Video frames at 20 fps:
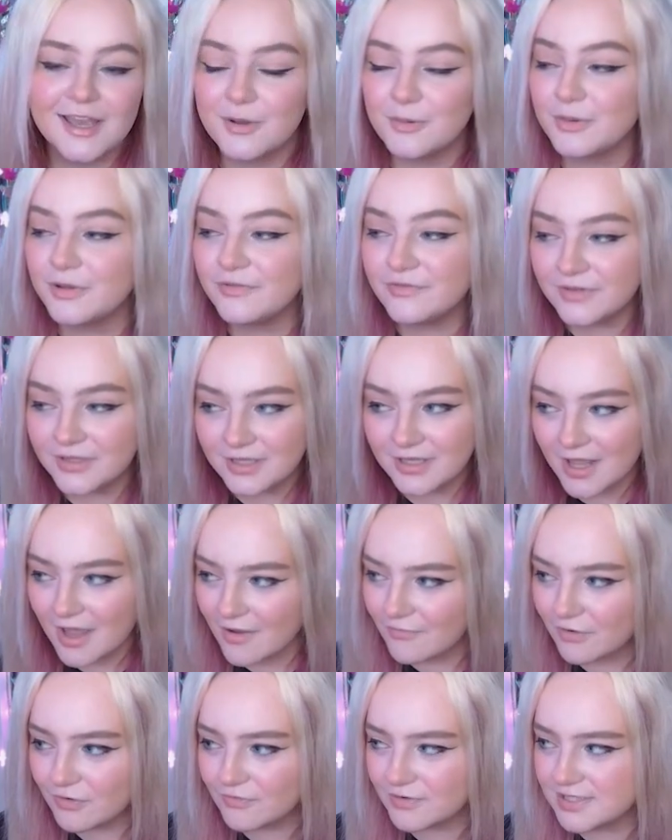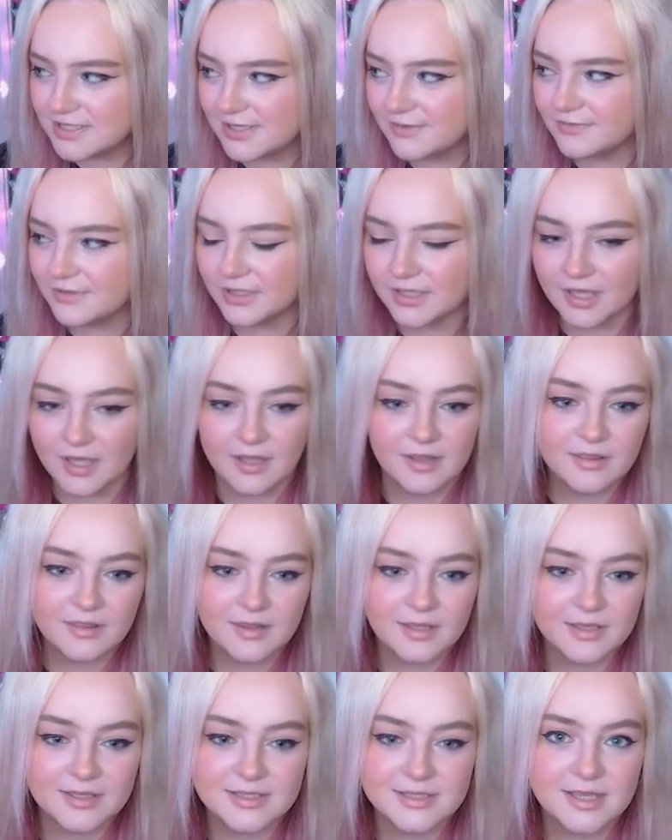We've never received a kit
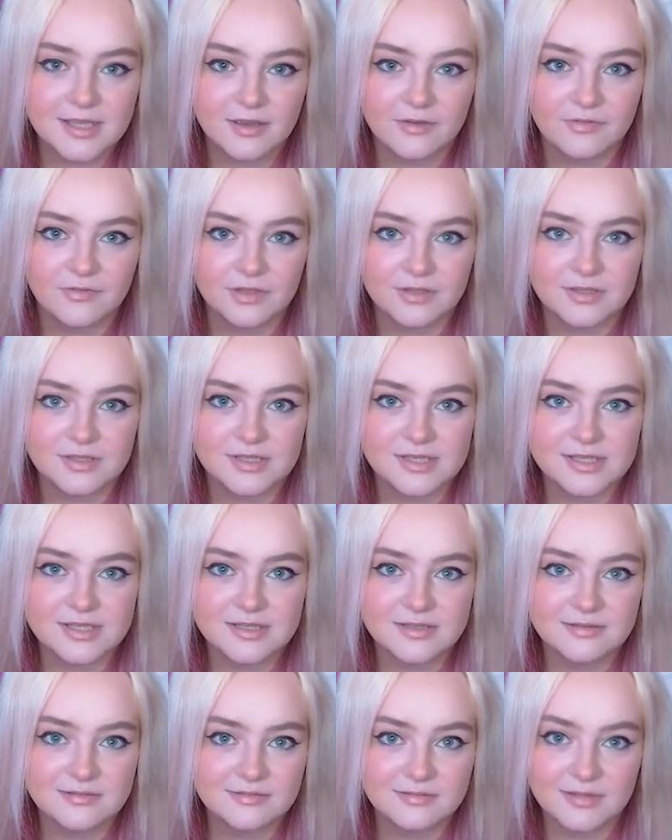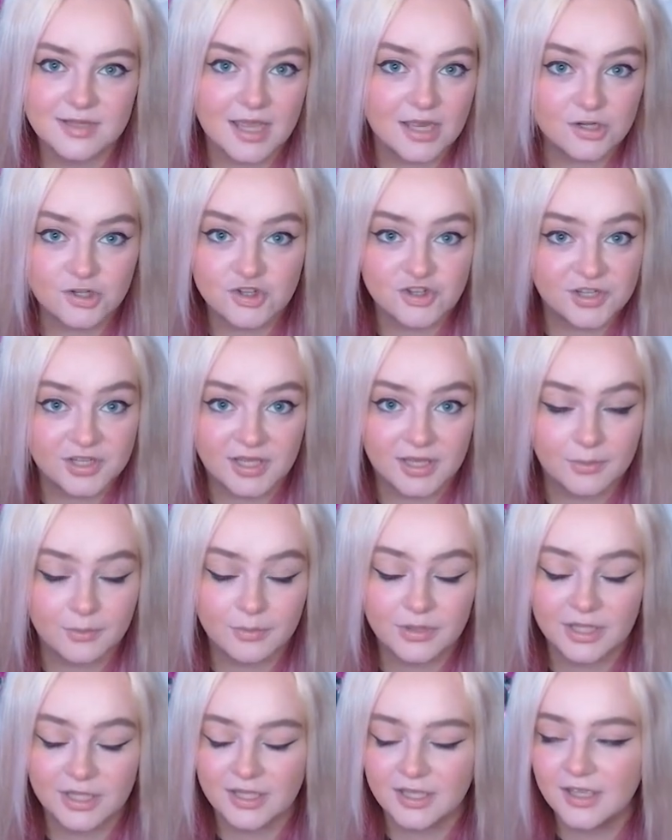that has gave us extra
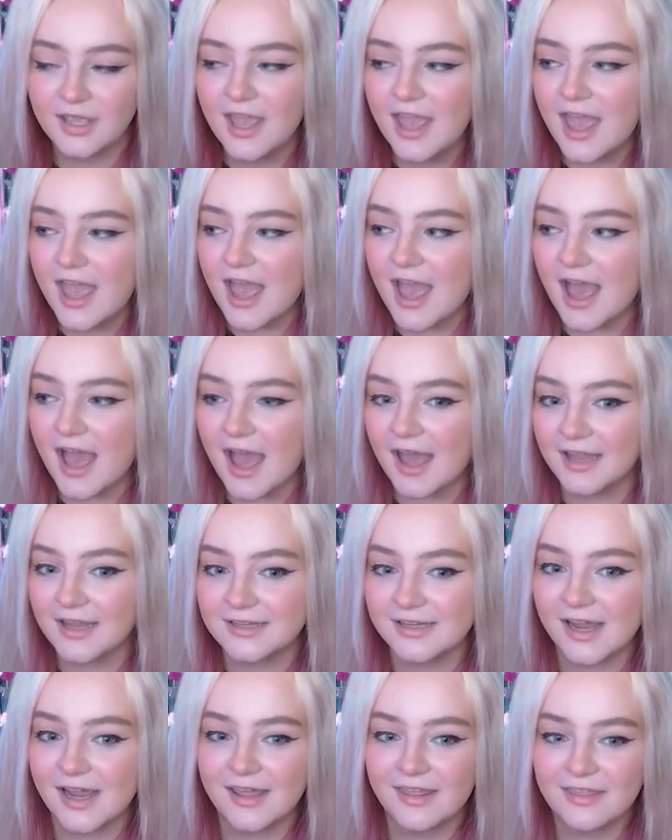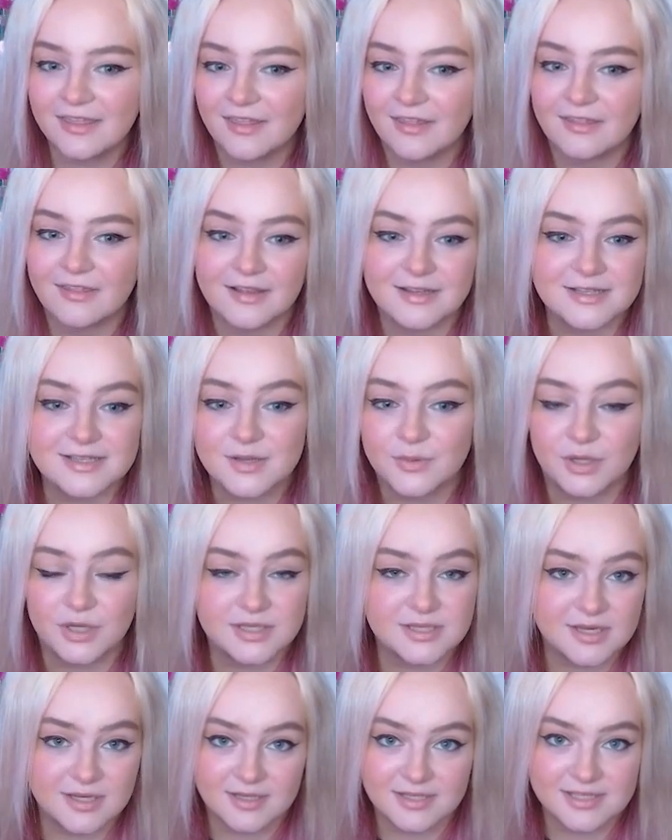gameplay, and I think that's the way
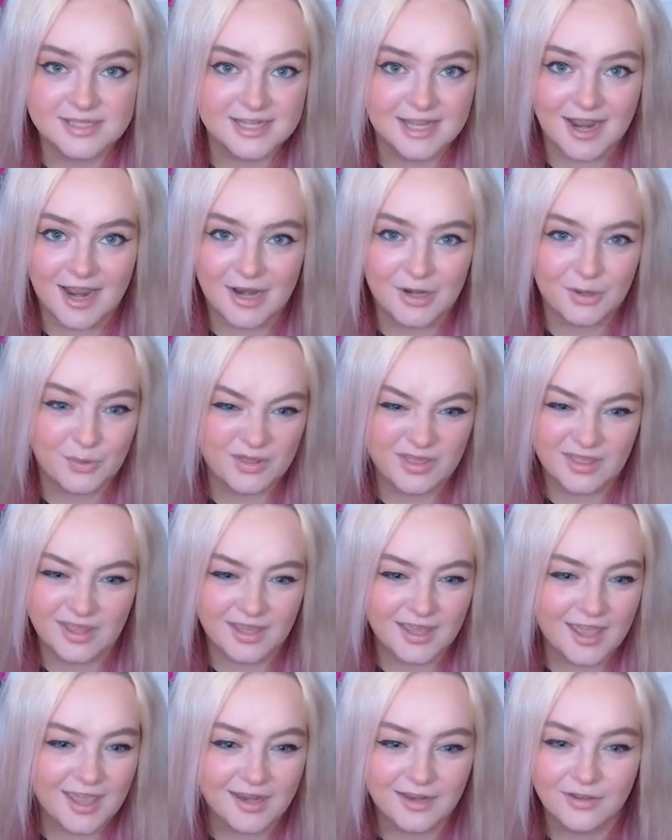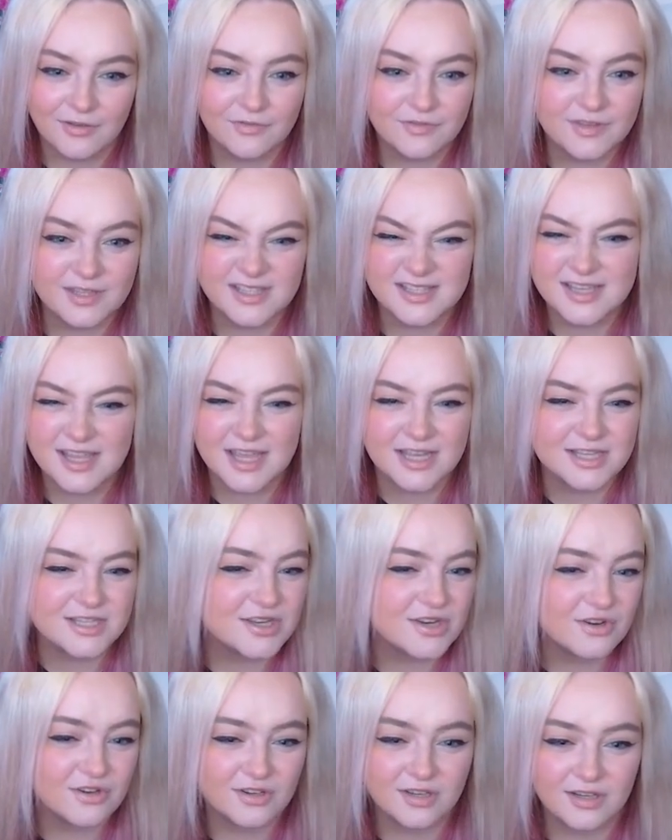it's going to stay. I don't think any of these kits
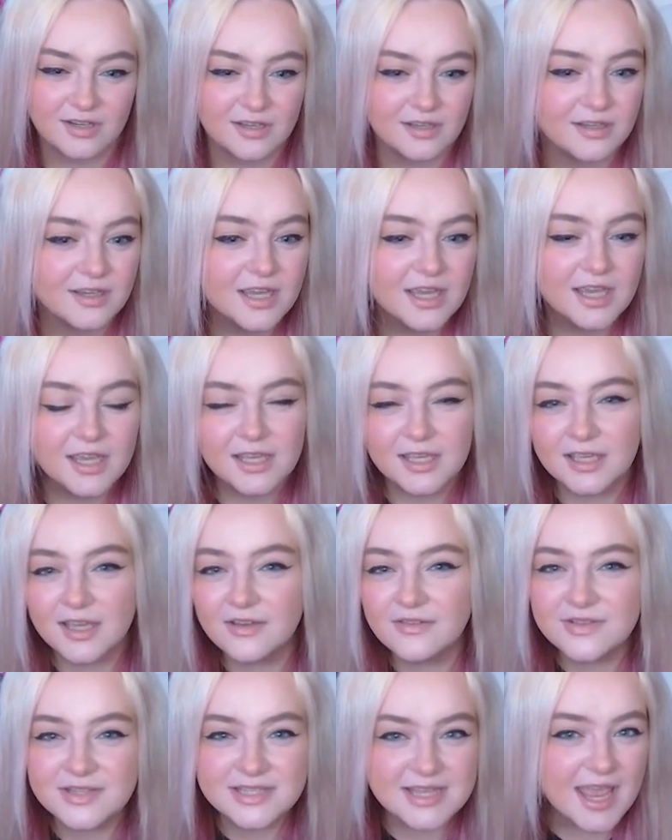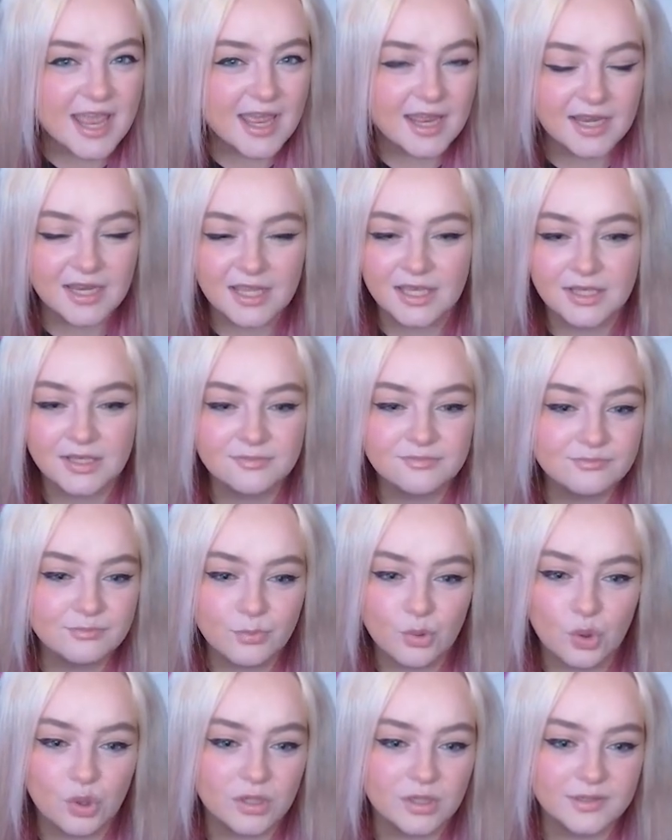are going to give us any
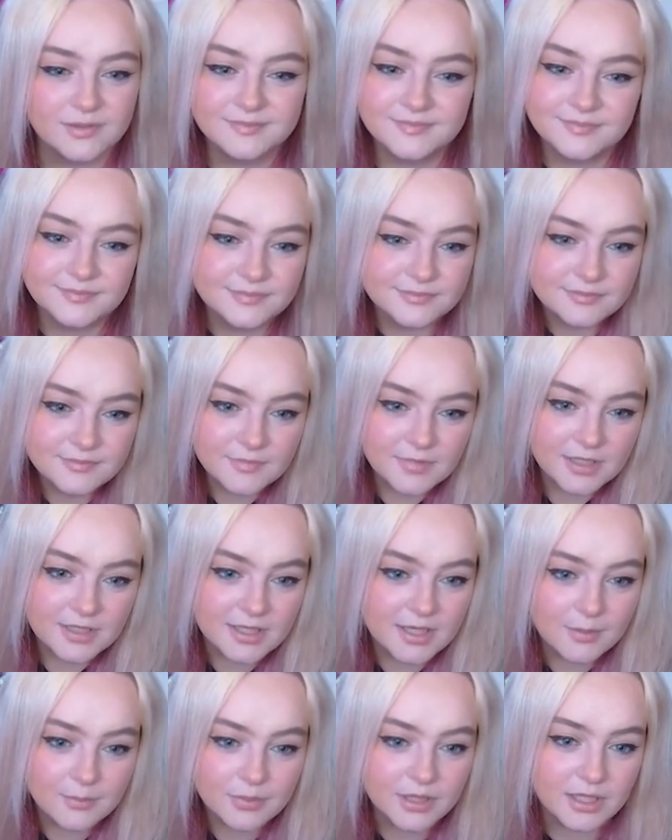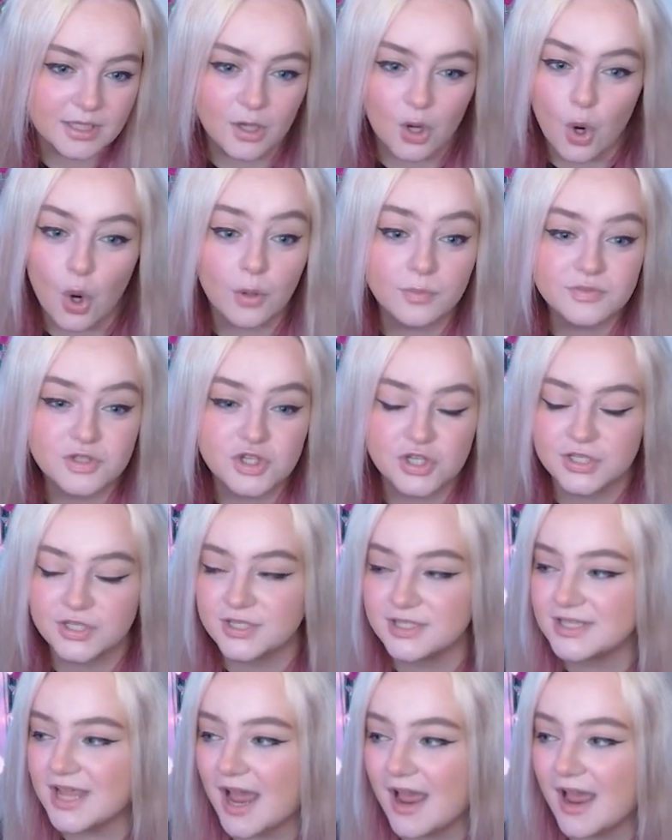more gameplay options.